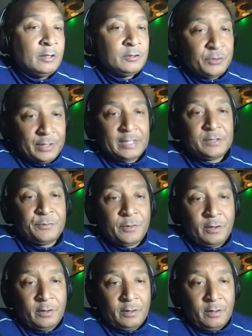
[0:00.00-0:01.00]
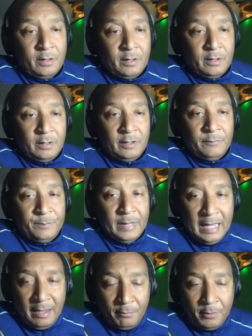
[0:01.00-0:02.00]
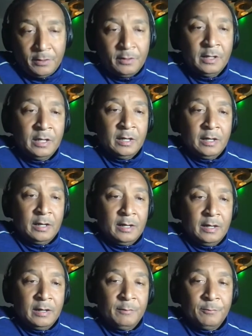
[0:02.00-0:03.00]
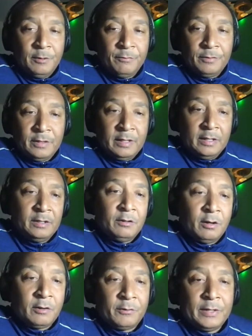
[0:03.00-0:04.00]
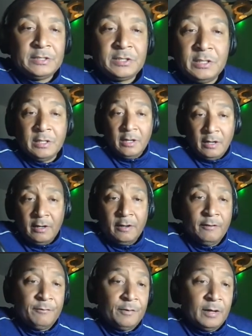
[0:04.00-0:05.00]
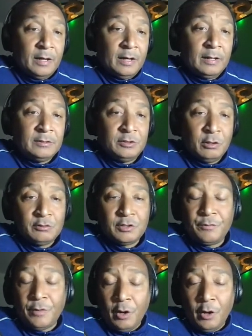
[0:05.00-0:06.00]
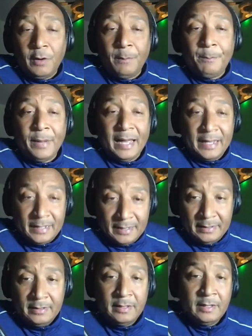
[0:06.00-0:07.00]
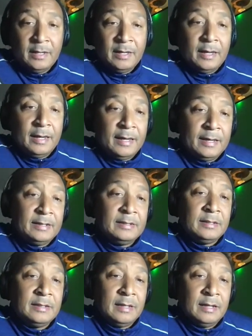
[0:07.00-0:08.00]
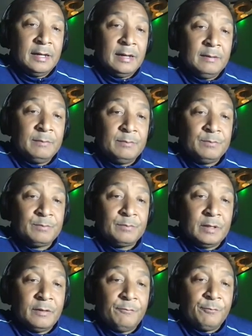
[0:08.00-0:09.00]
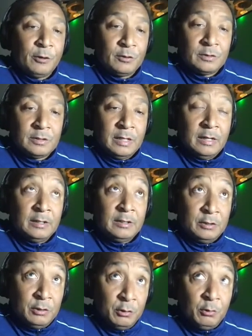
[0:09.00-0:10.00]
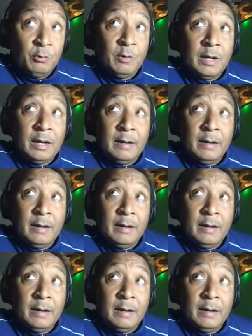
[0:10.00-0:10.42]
transfer of power with the inauguration of Joseph R. Biden and first new